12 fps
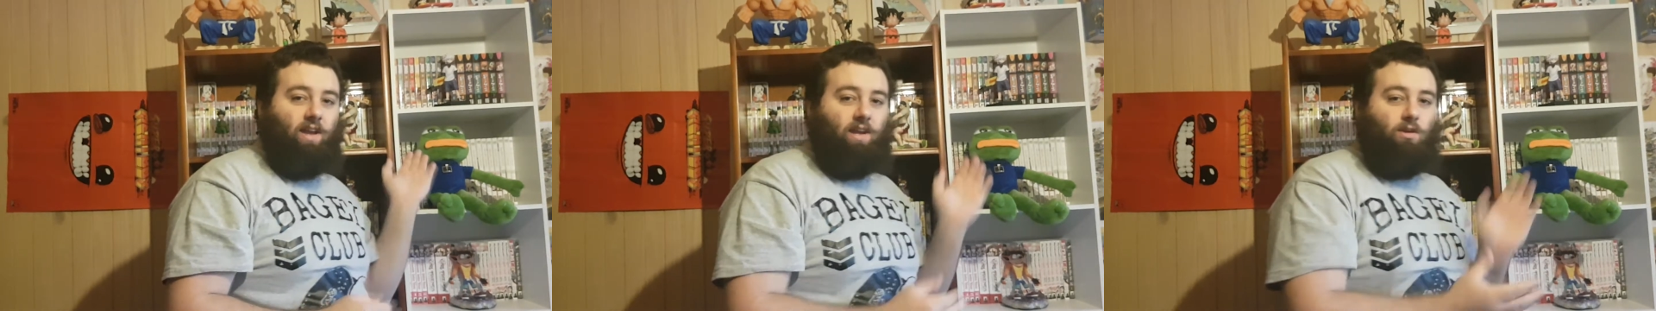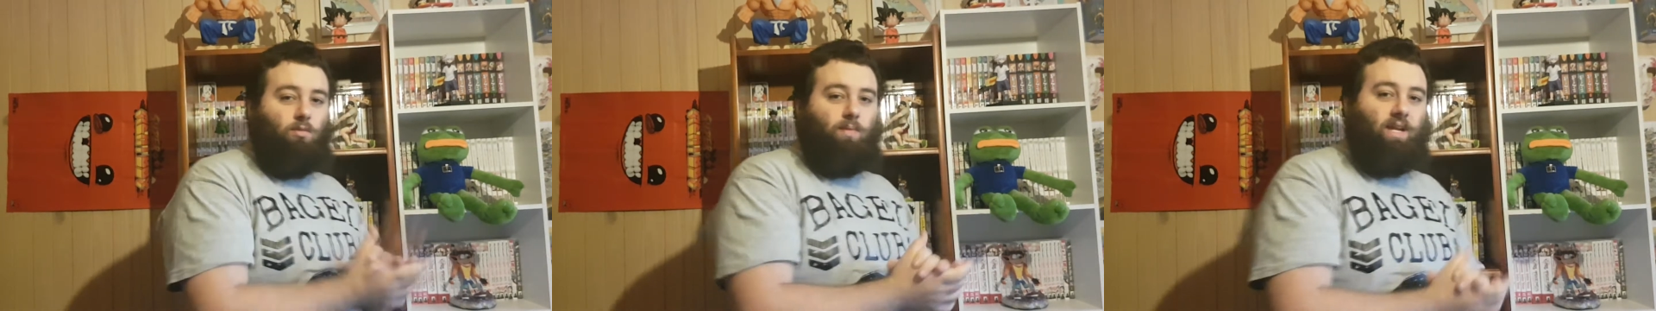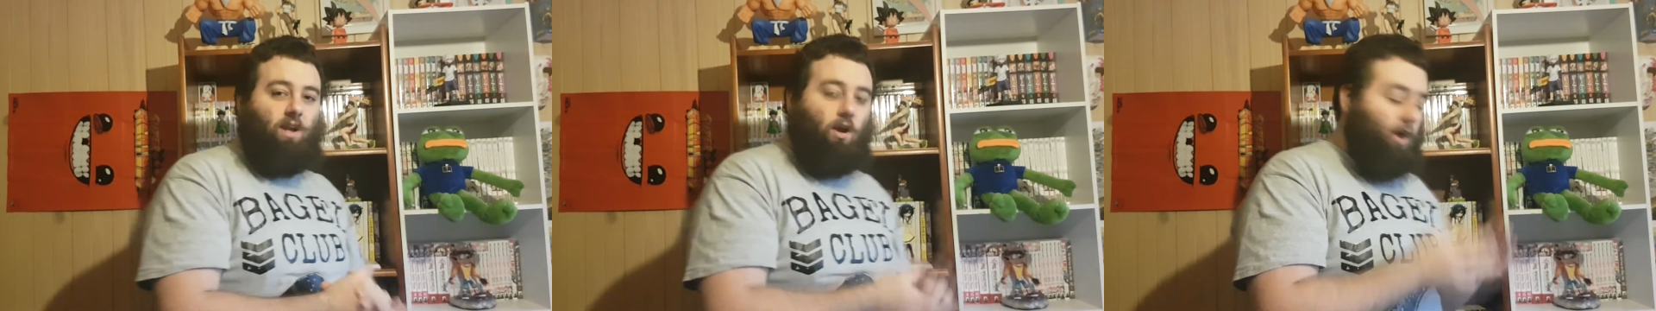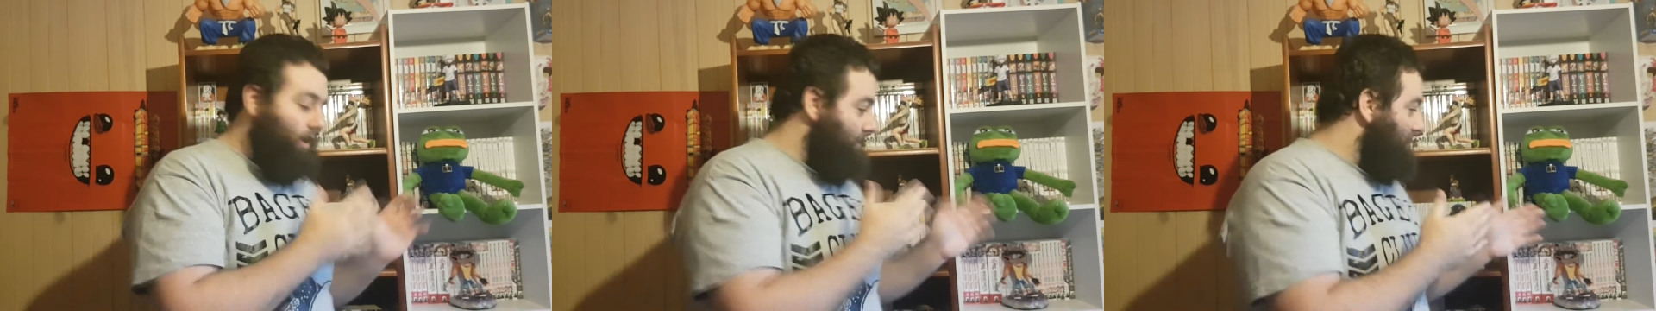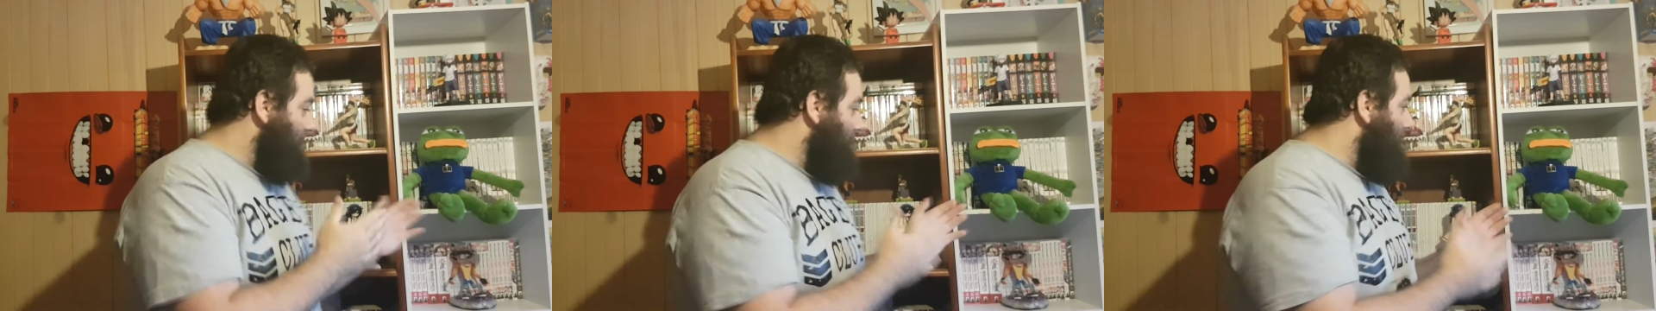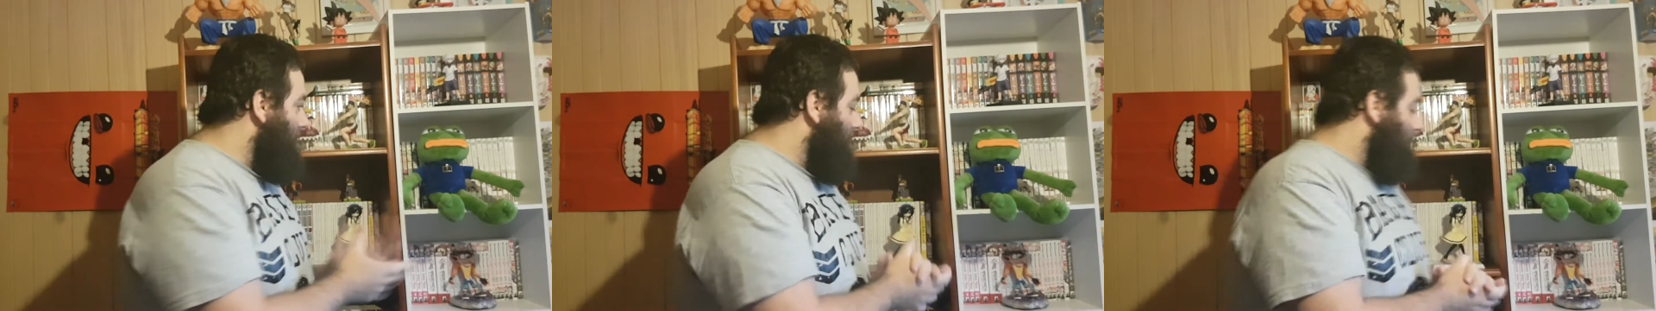He'll be
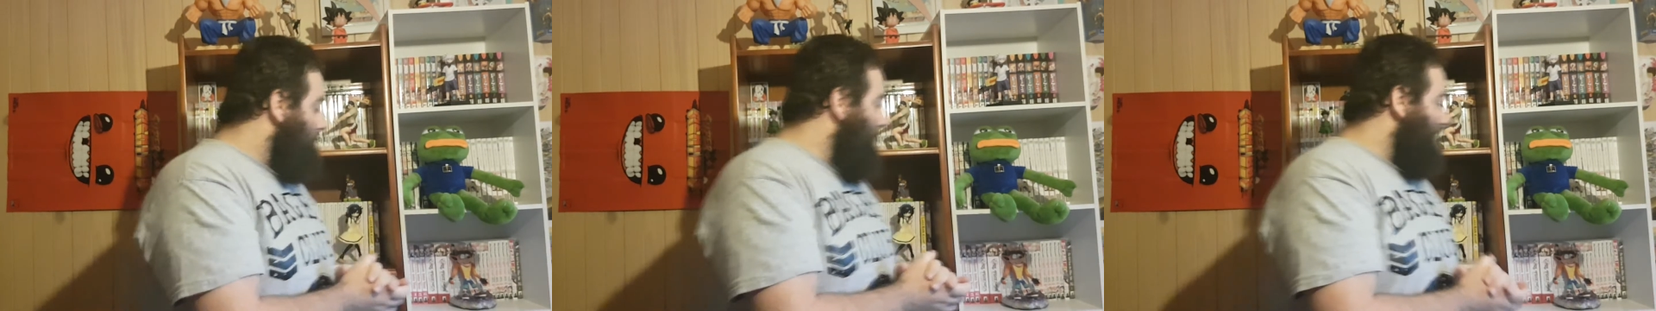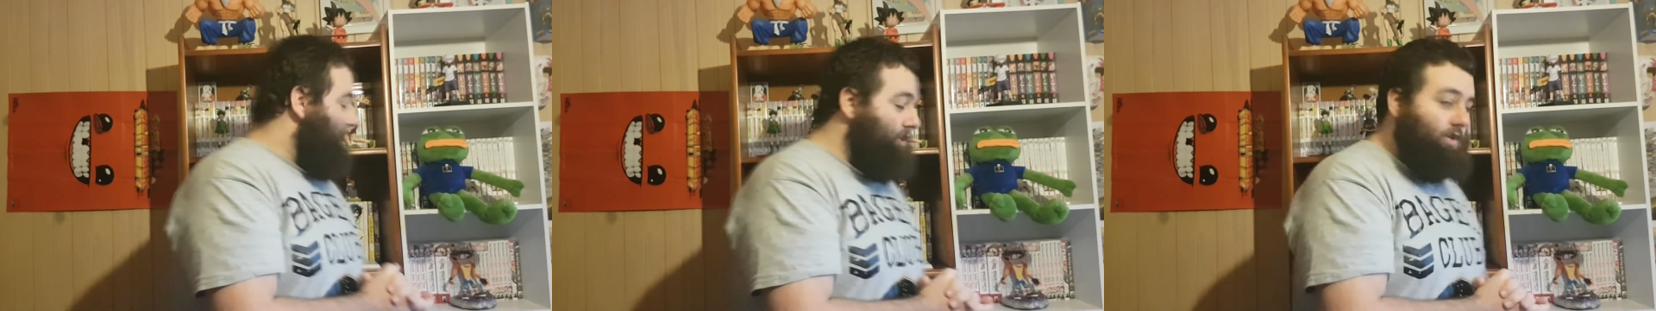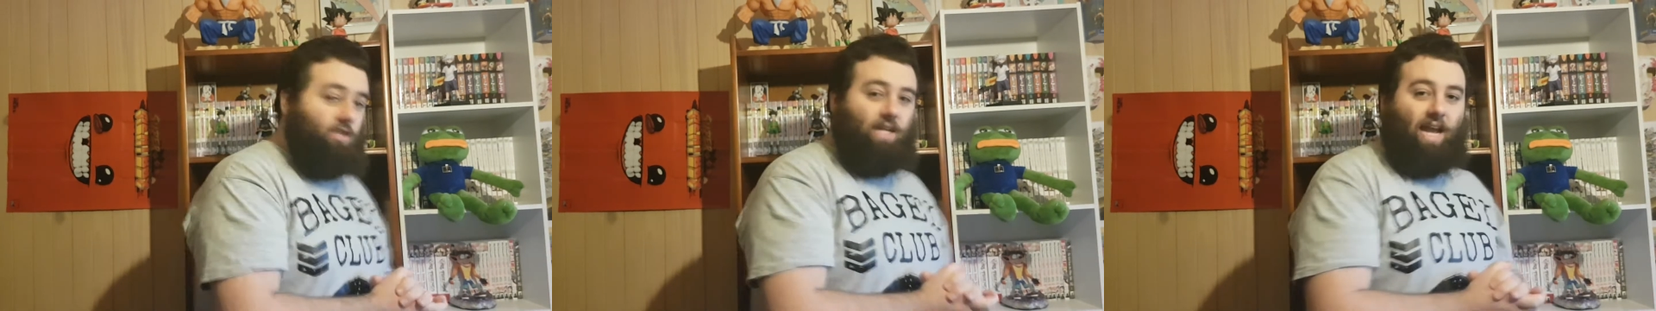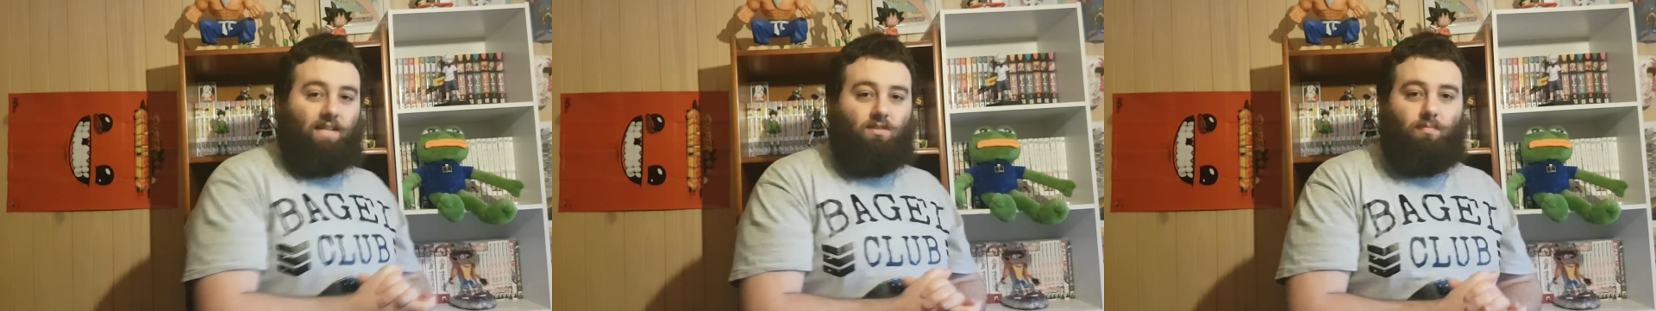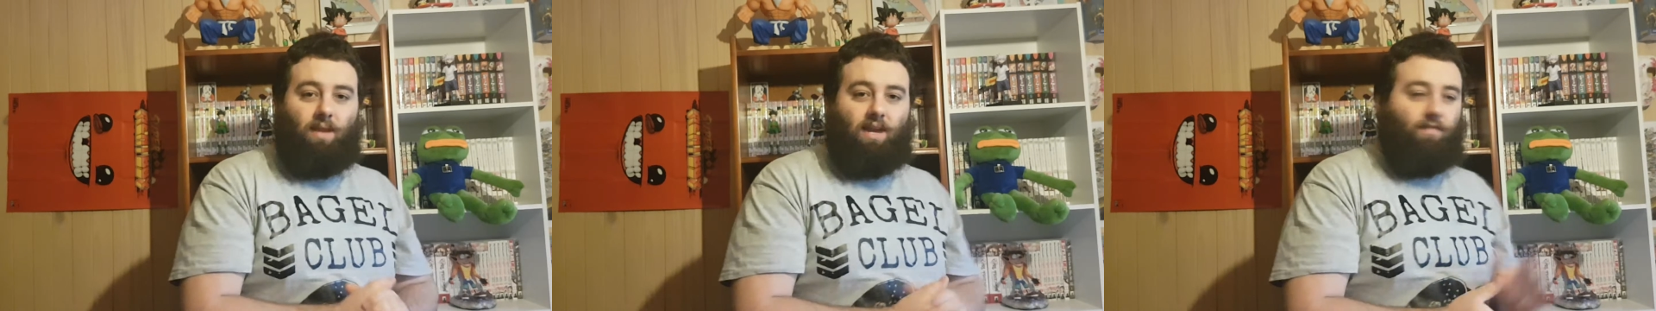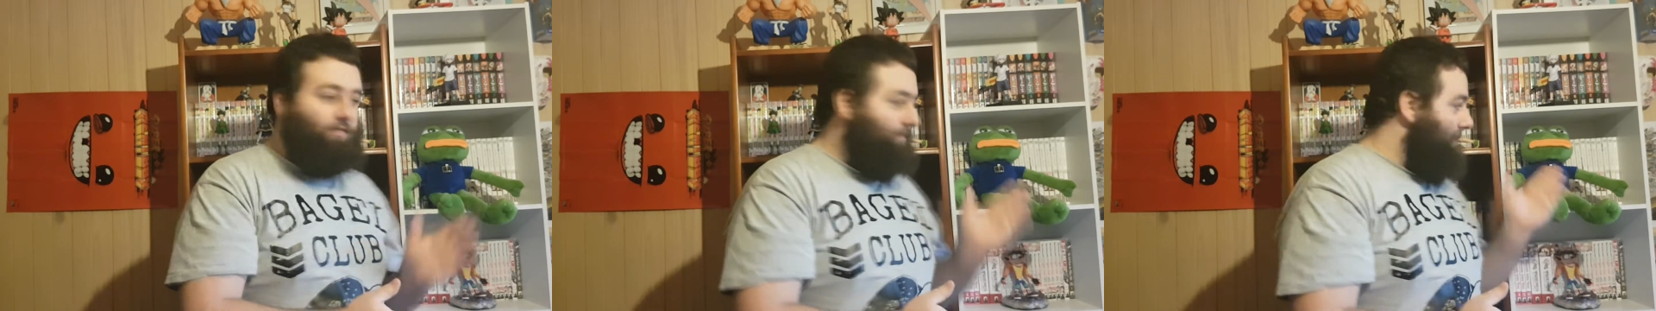co-hosting Manga Tuesdays with
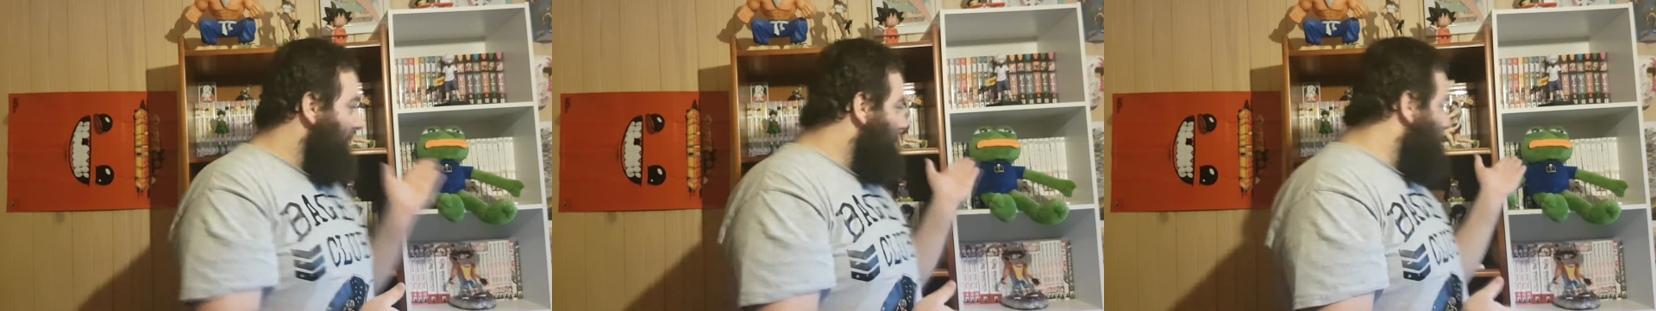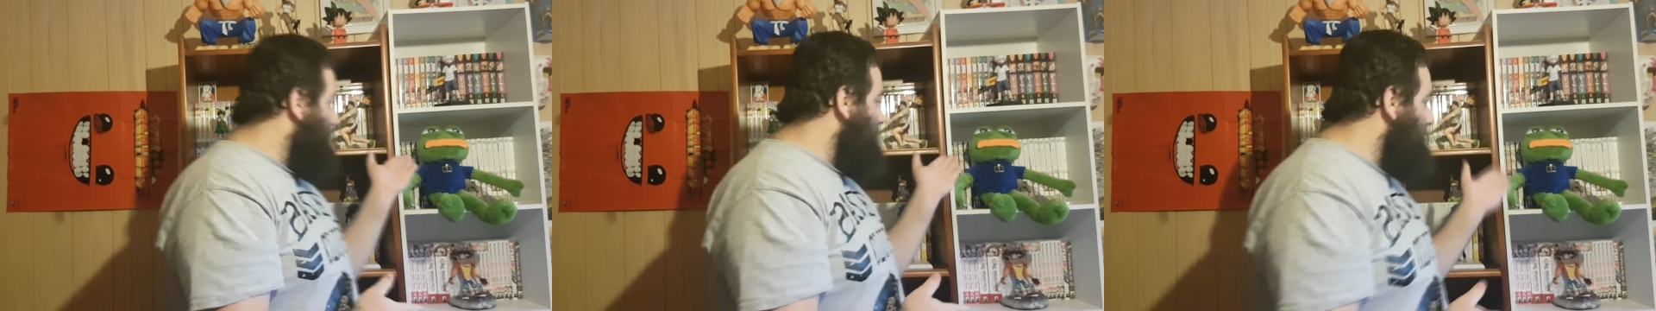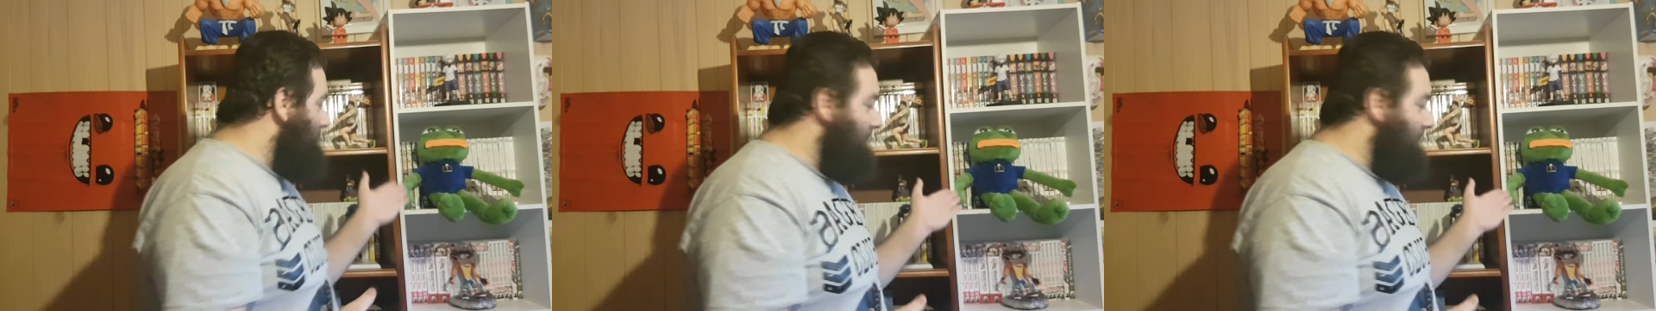me from now on.